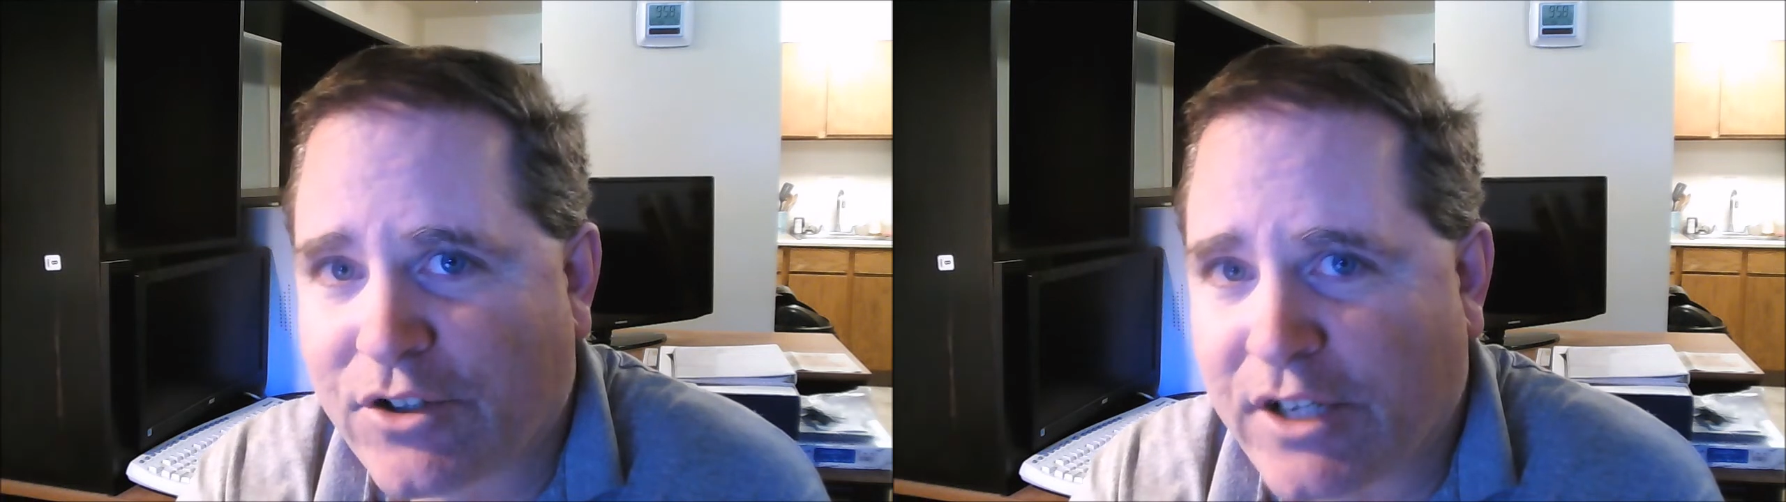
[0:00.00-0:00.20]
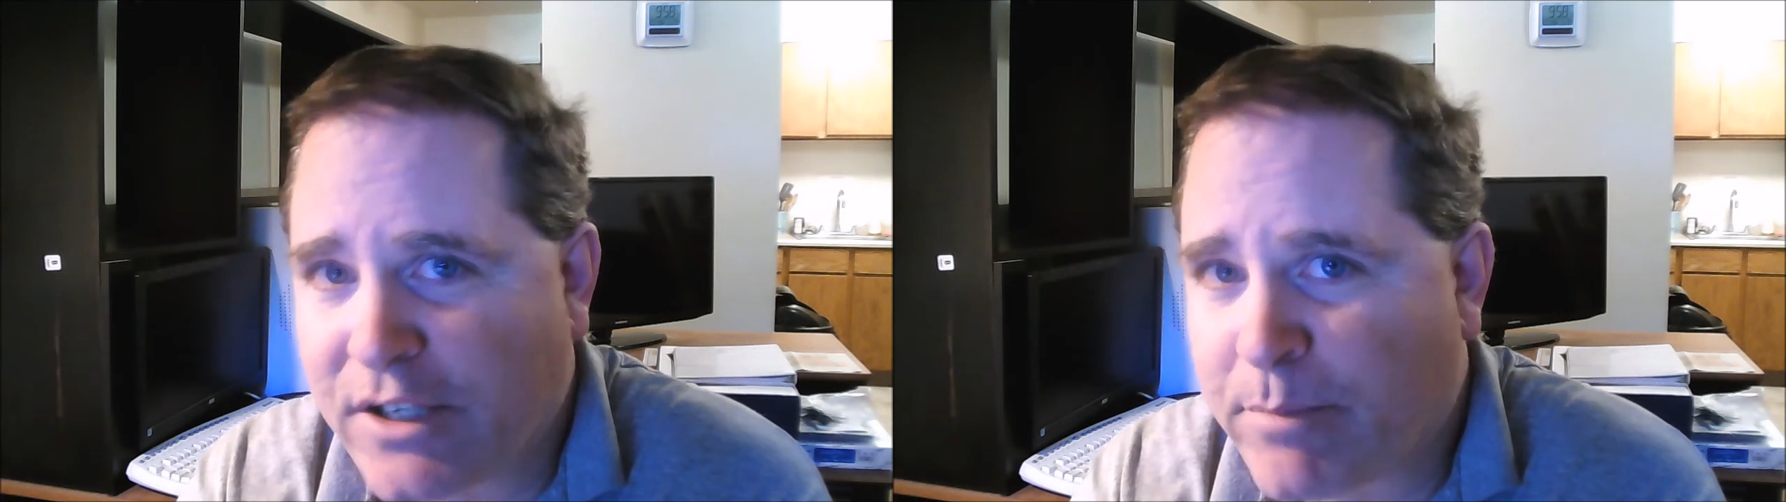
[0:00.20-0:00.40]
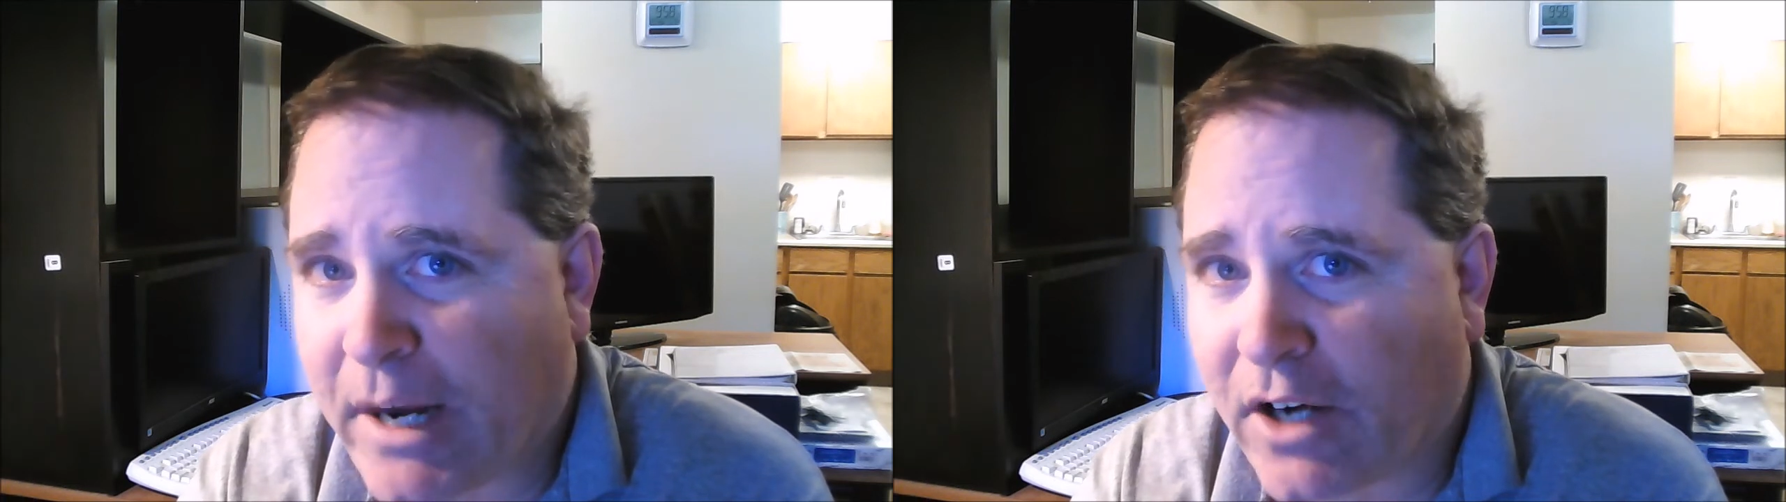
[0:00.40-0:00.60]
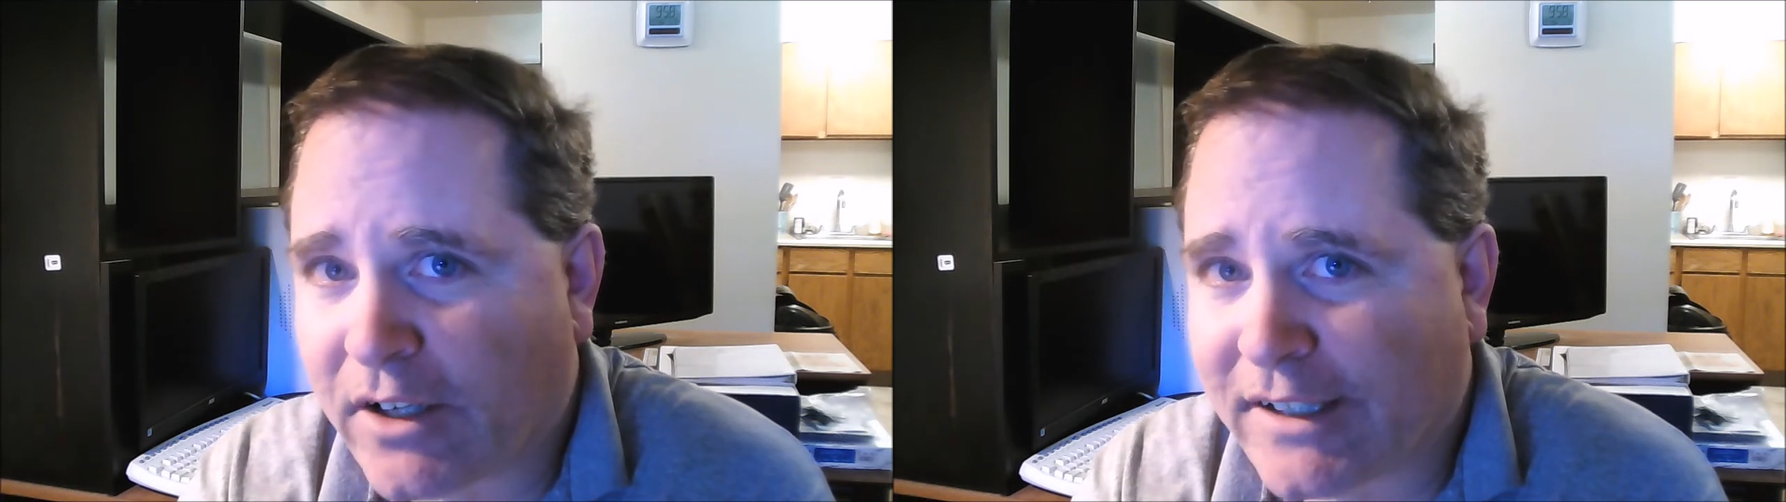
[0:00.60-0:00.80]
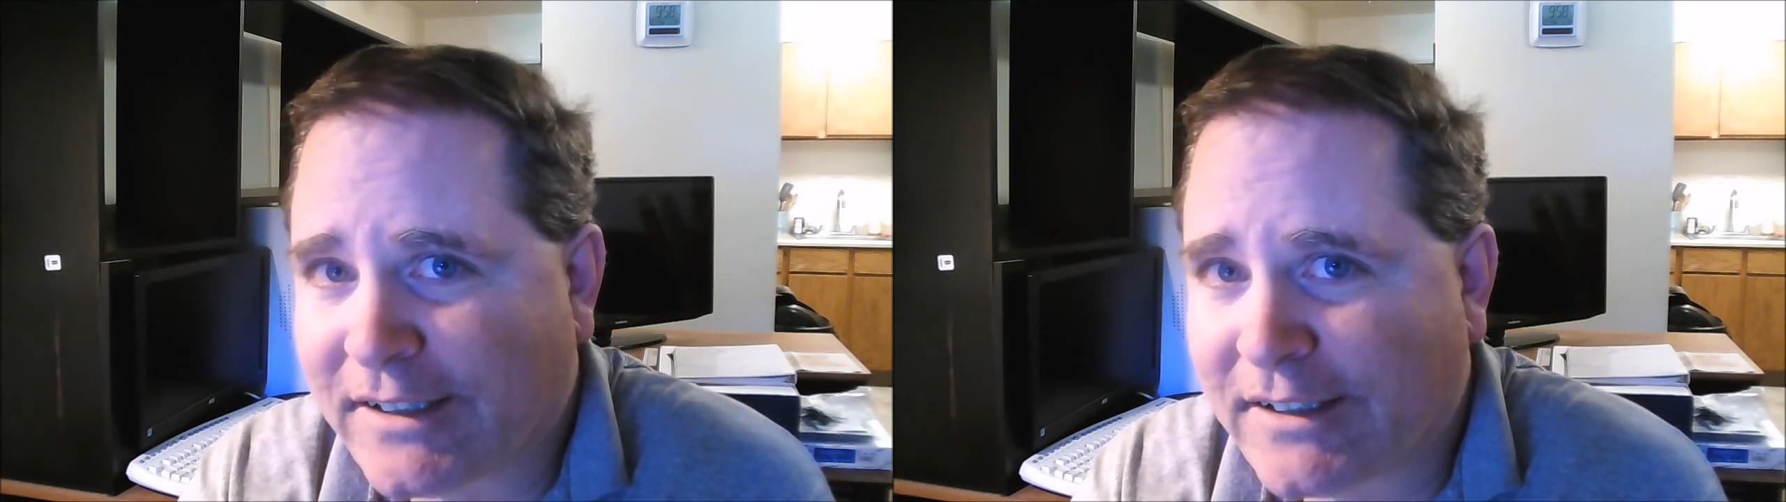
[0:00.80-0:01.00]
she's
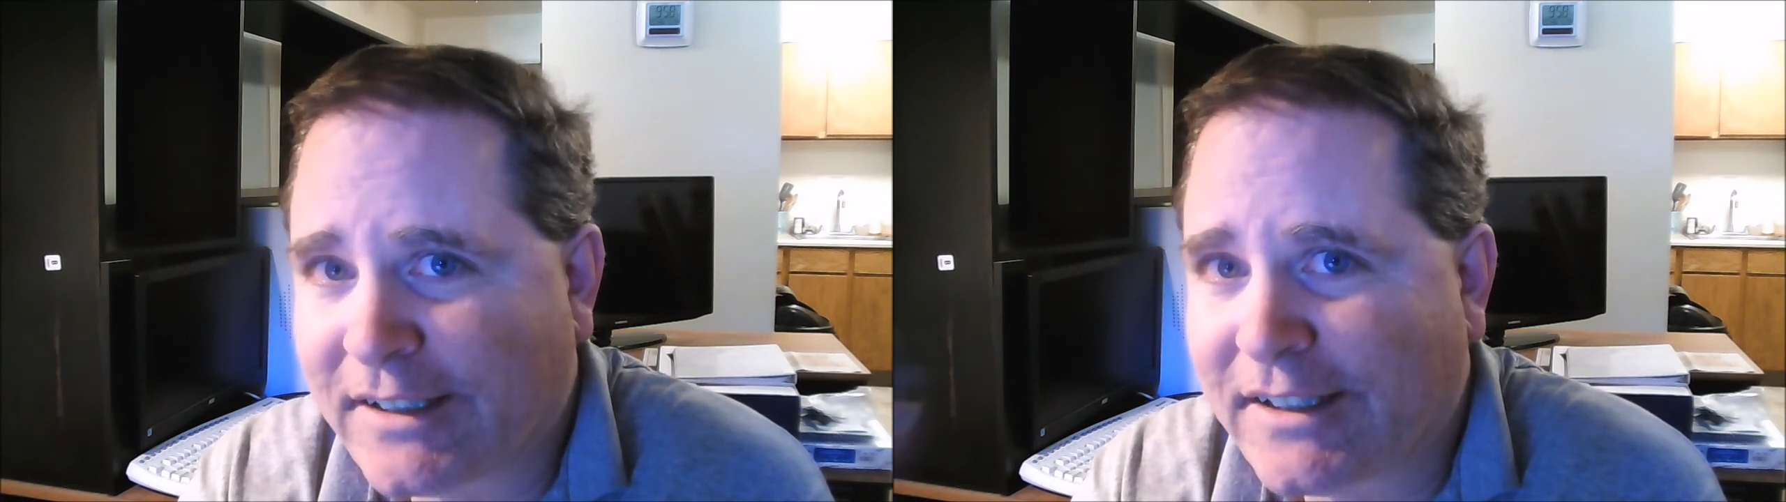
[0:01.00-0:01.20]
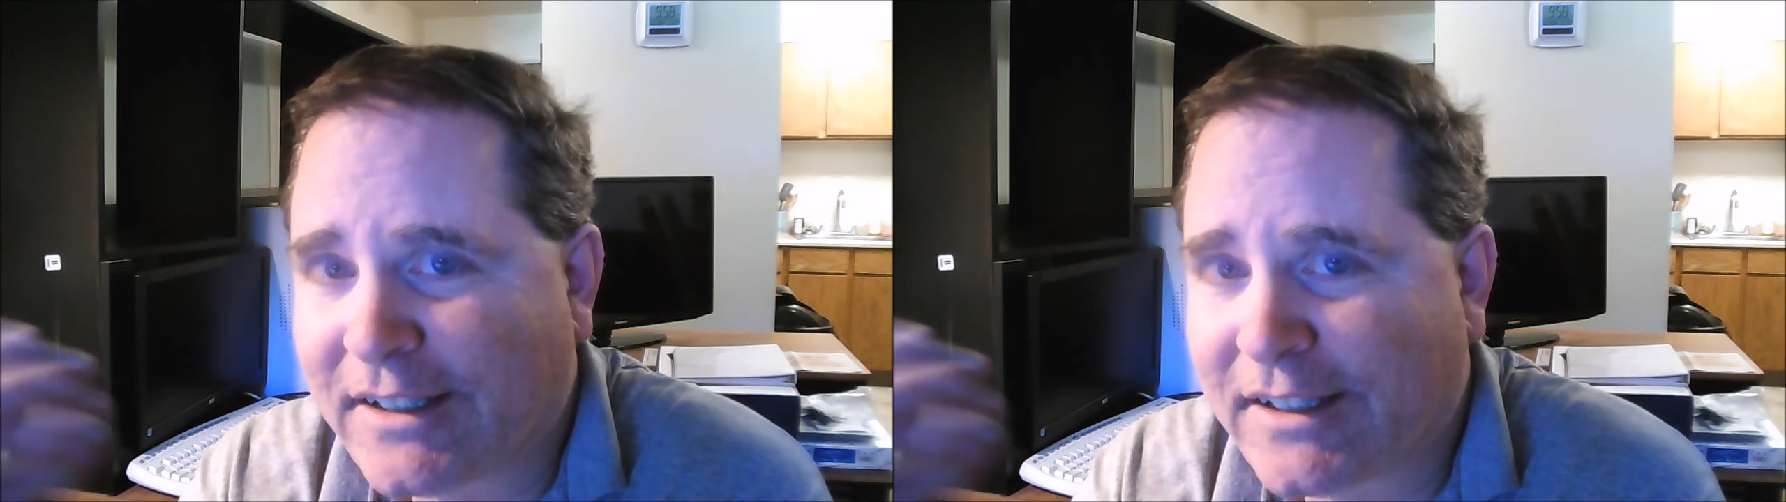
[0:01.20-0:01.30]
barren.